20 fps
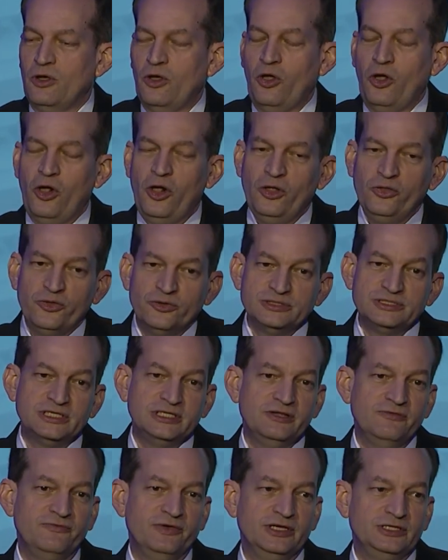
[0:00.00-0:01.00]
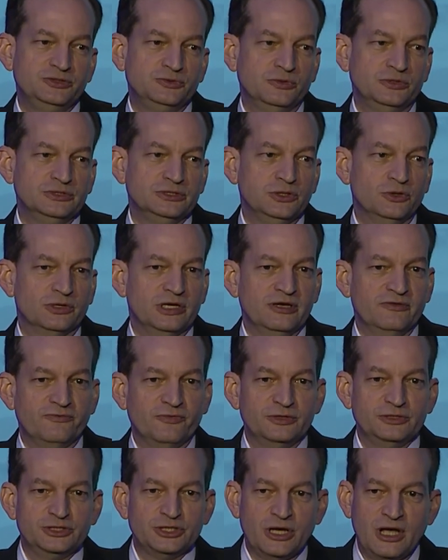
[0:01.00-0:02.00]
All those individuals looking
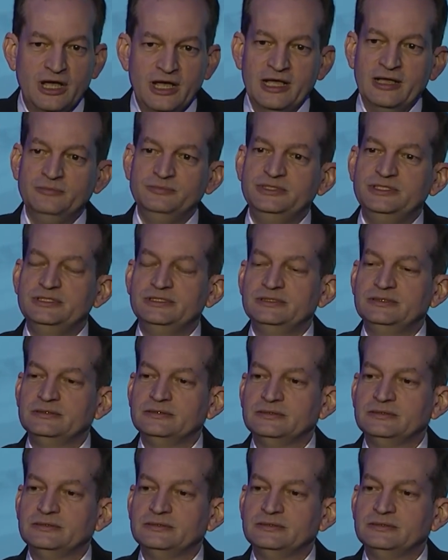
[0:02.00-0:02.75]
for jobs